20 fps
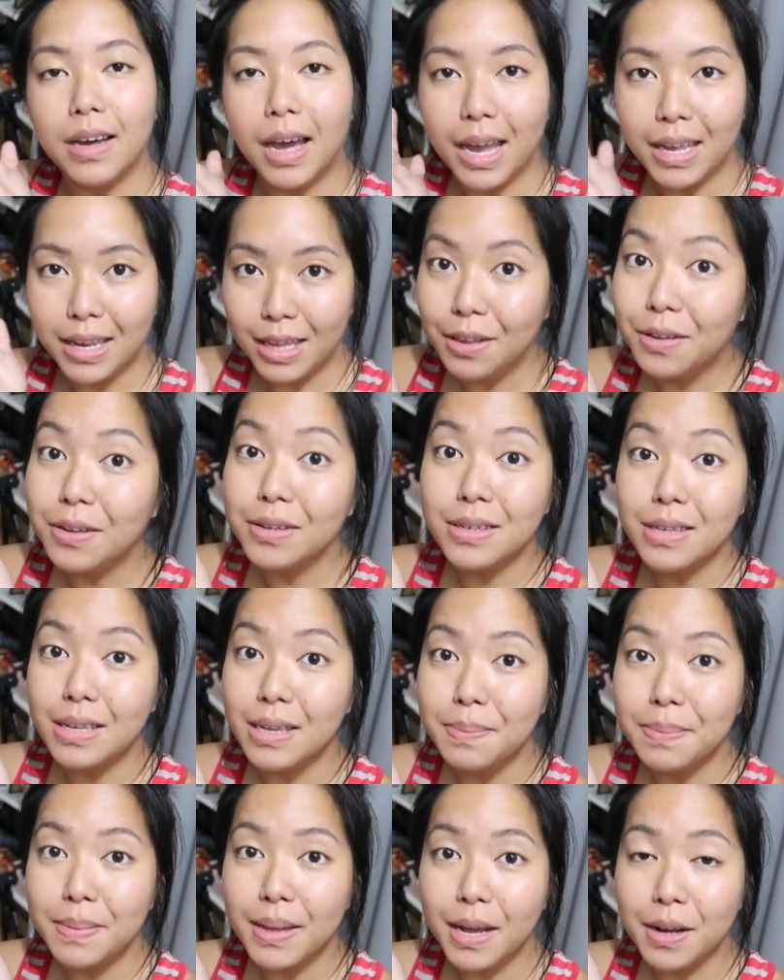I need to
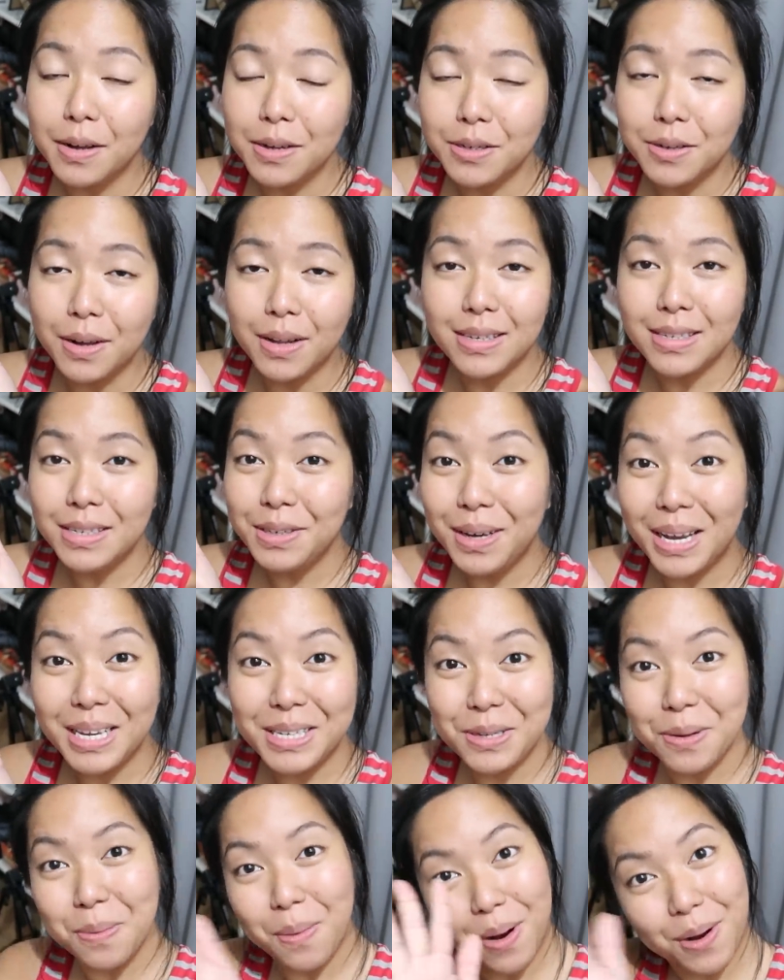sleep now, so I'll see you
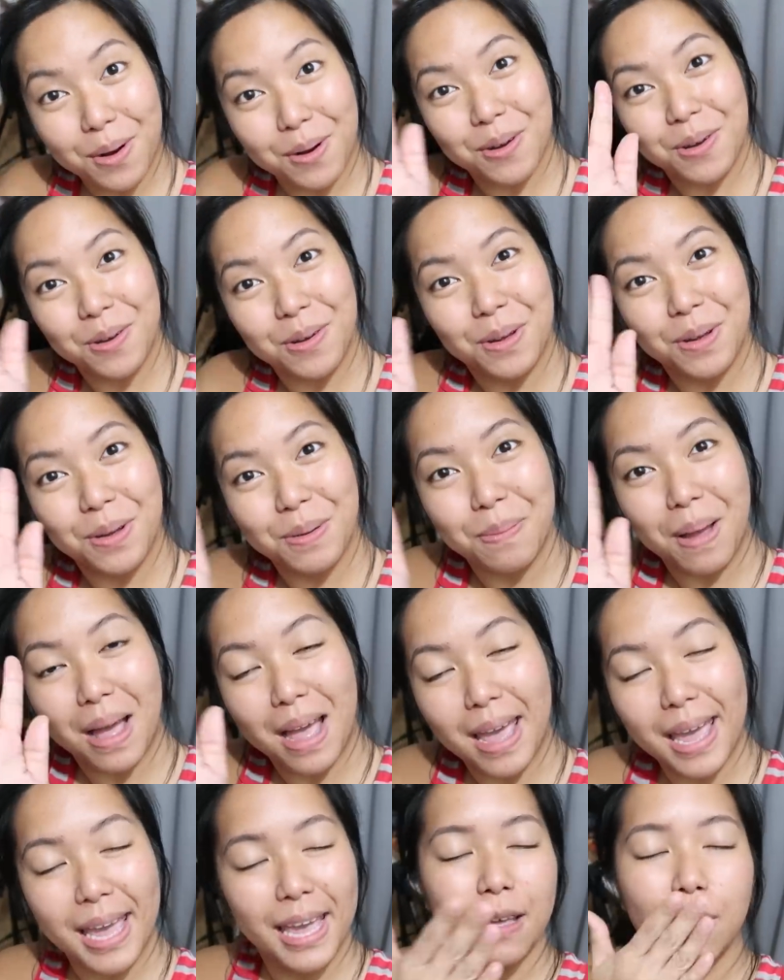guys tomorrow.
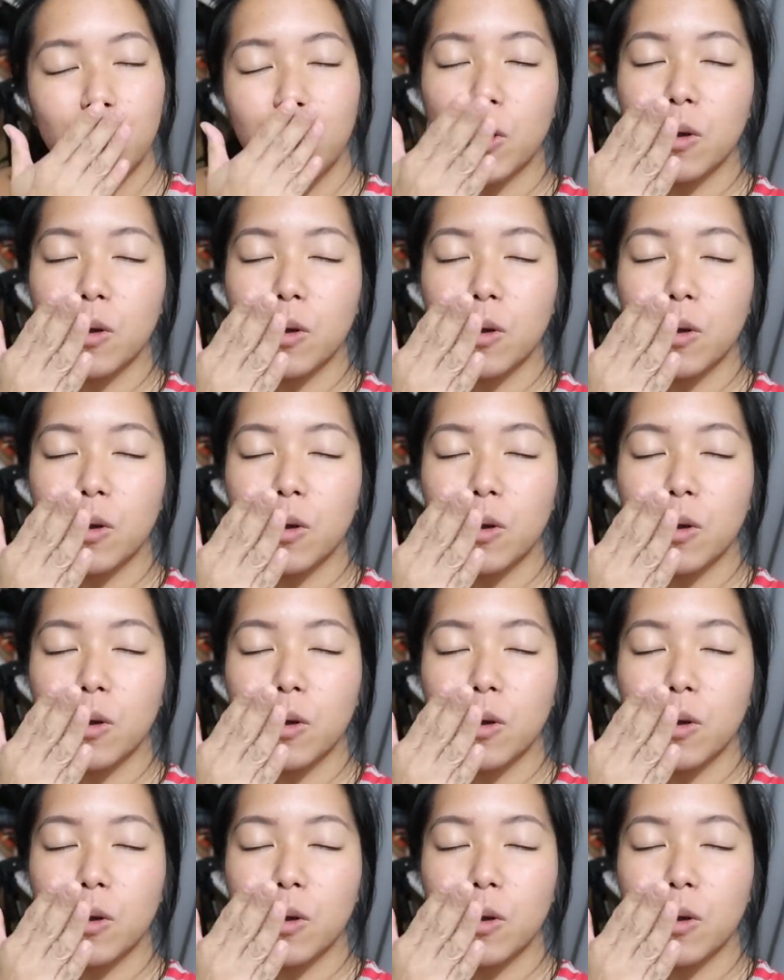Bye.